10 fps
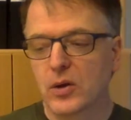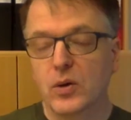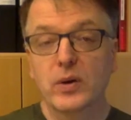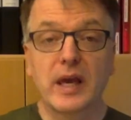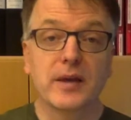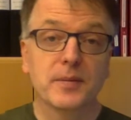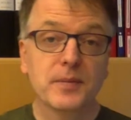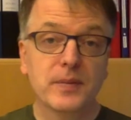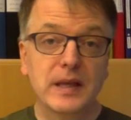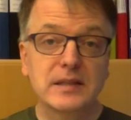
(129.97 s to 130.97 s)
Okay.
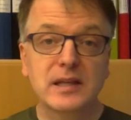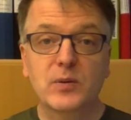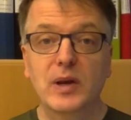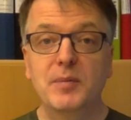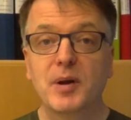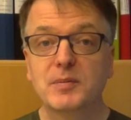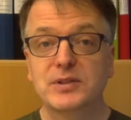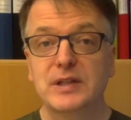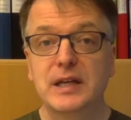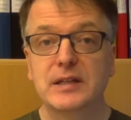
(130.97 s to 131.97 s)
These equilibrium
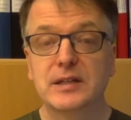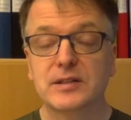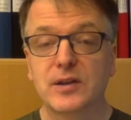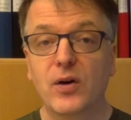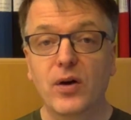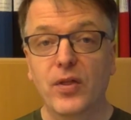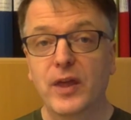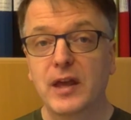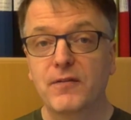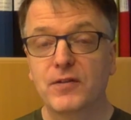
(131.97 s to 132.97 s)
stages, are
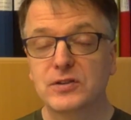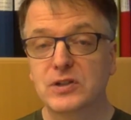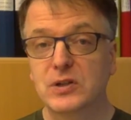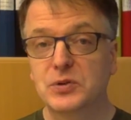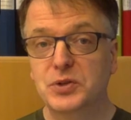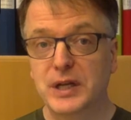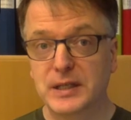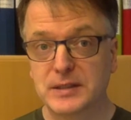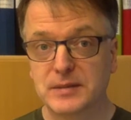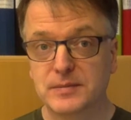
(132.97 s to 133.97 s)
they physical
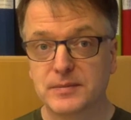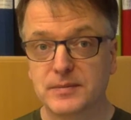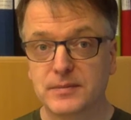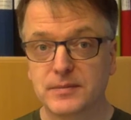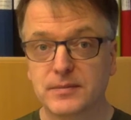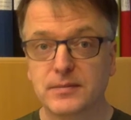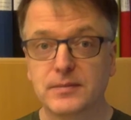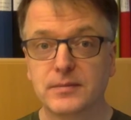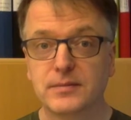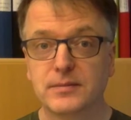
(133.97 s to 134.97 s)
trays?
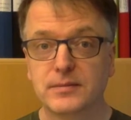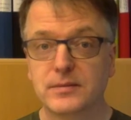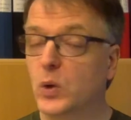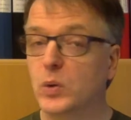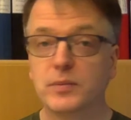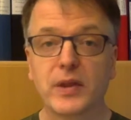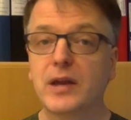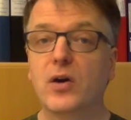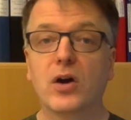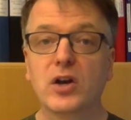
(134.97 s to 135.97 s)
No, they
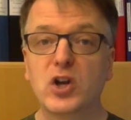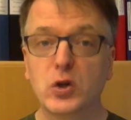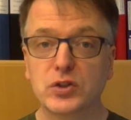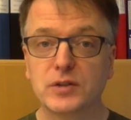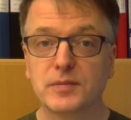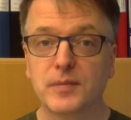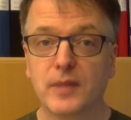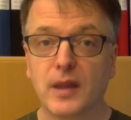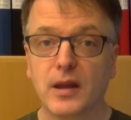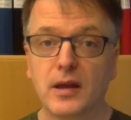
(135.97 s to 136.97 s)
are not.
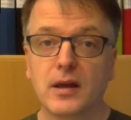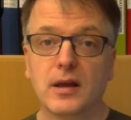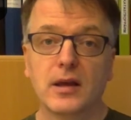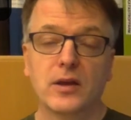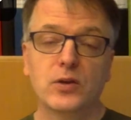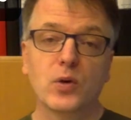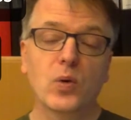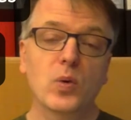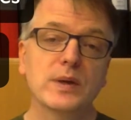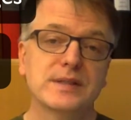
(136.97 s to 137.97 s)
You
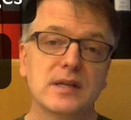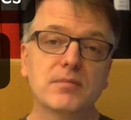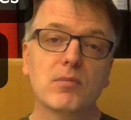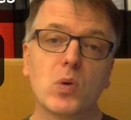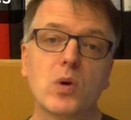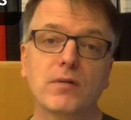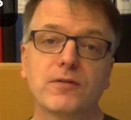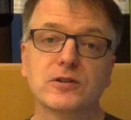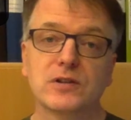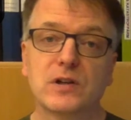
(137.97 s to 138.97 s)
always need more
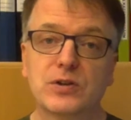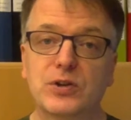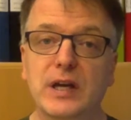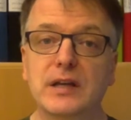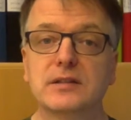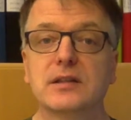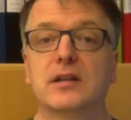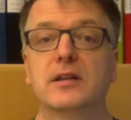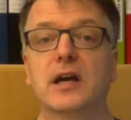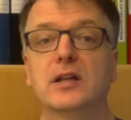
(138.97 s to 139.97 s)
physical trays
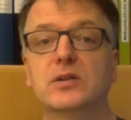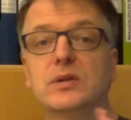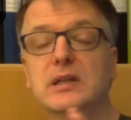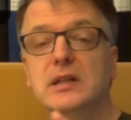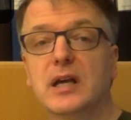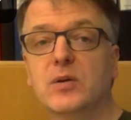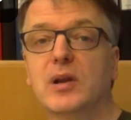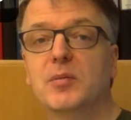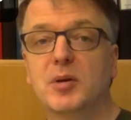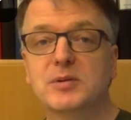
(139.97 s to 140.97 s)
than you need
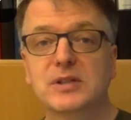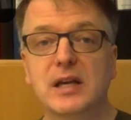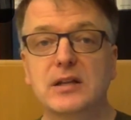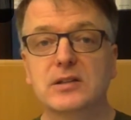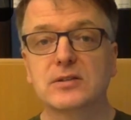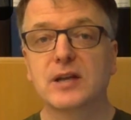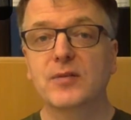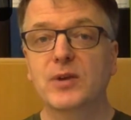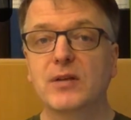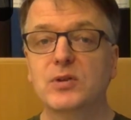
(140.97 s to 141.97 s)
equilibrium stages.
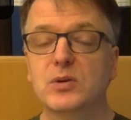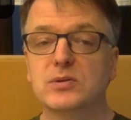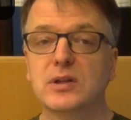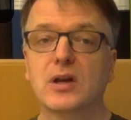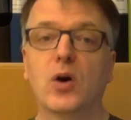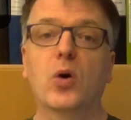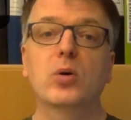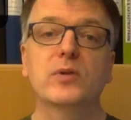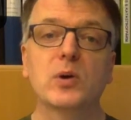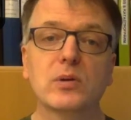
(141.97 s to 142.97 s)
And we have used
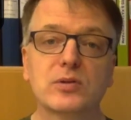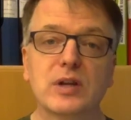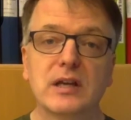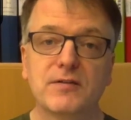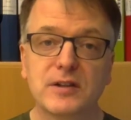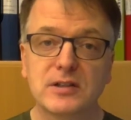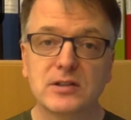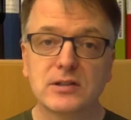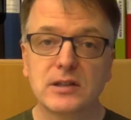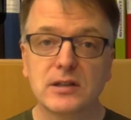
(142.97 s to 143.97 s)
overall tray
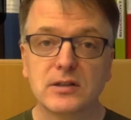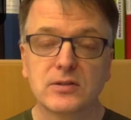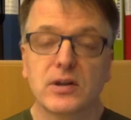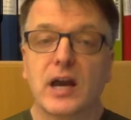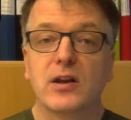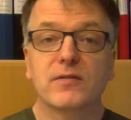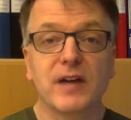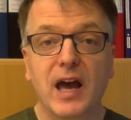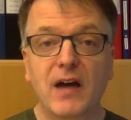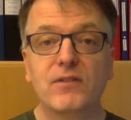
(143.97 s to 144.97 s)
efficiency, some kind of
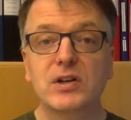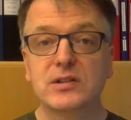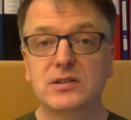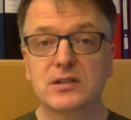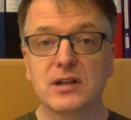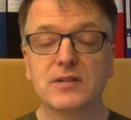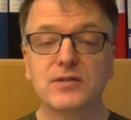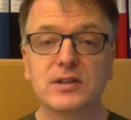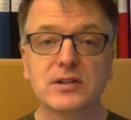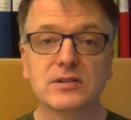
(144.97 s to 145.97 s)
average
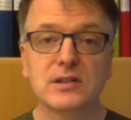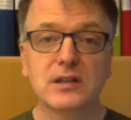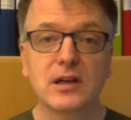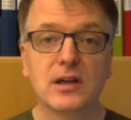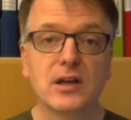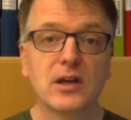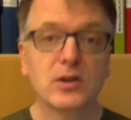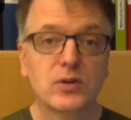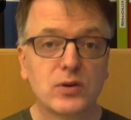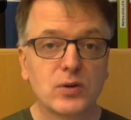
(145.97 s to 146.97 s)
efficiency,
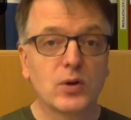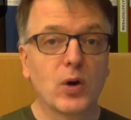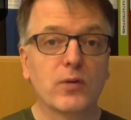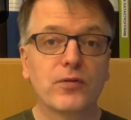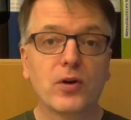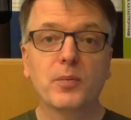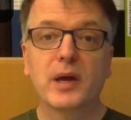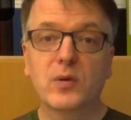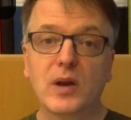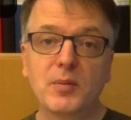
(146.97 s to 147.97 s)
to go from
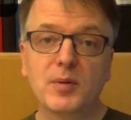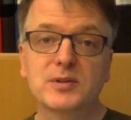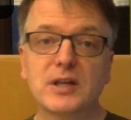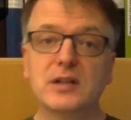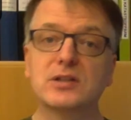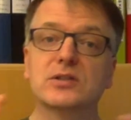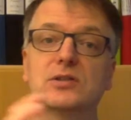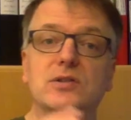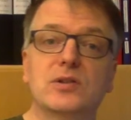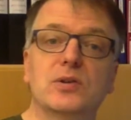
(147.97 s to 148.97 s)
equilibrium
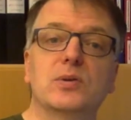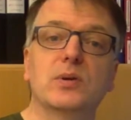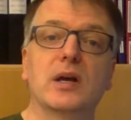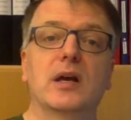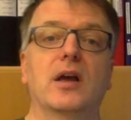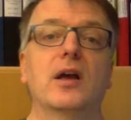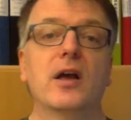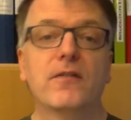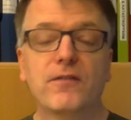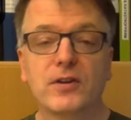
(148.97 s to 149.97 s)
stages to
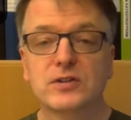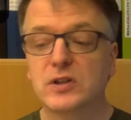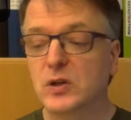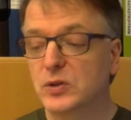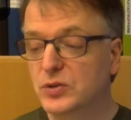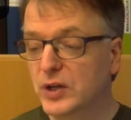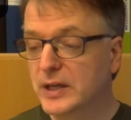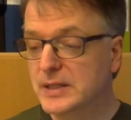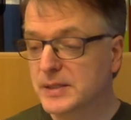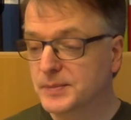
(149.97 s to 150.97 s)
physical
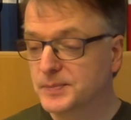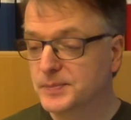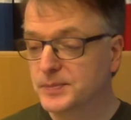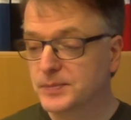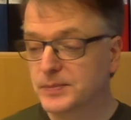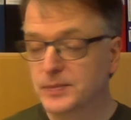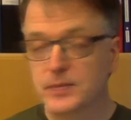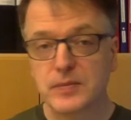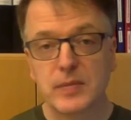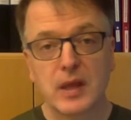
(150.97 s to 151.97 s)
trays.
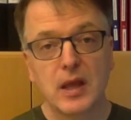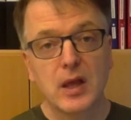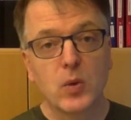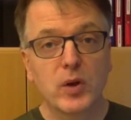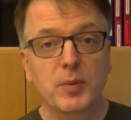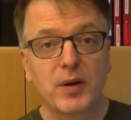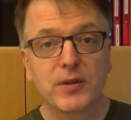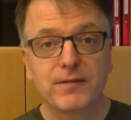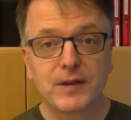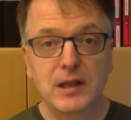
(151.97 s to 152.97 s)
What about
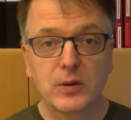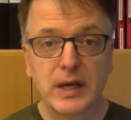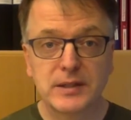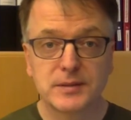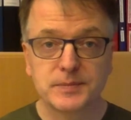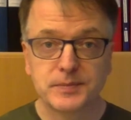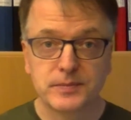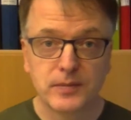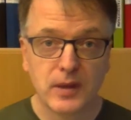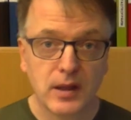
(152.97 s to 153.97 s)
the feed location?
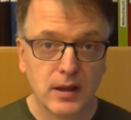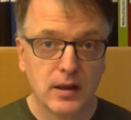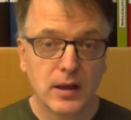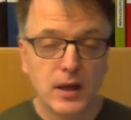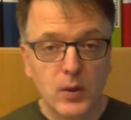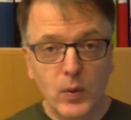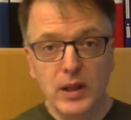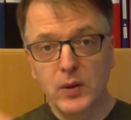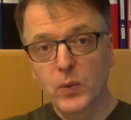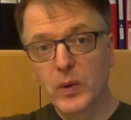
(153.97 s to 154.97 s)

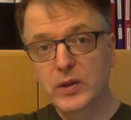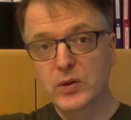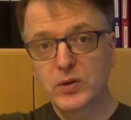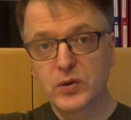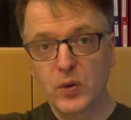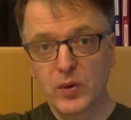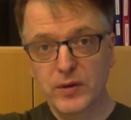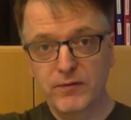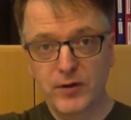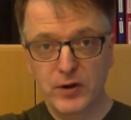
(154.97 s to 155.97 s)
Well, when you draw
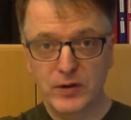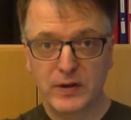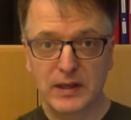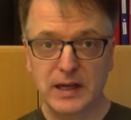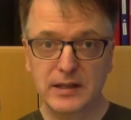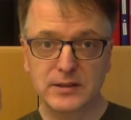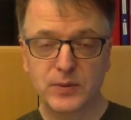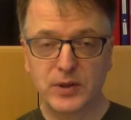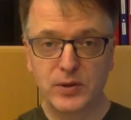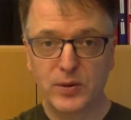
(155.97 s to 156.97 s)
the vertical lines,
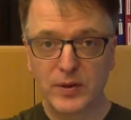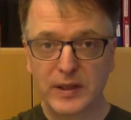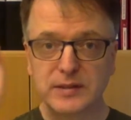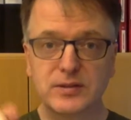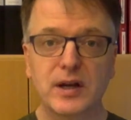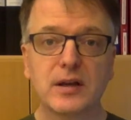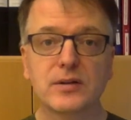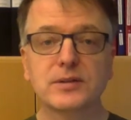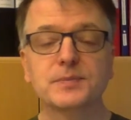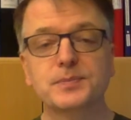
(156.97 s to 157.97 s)
when you draw these
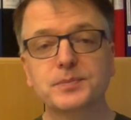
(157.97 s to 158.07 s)
triangles,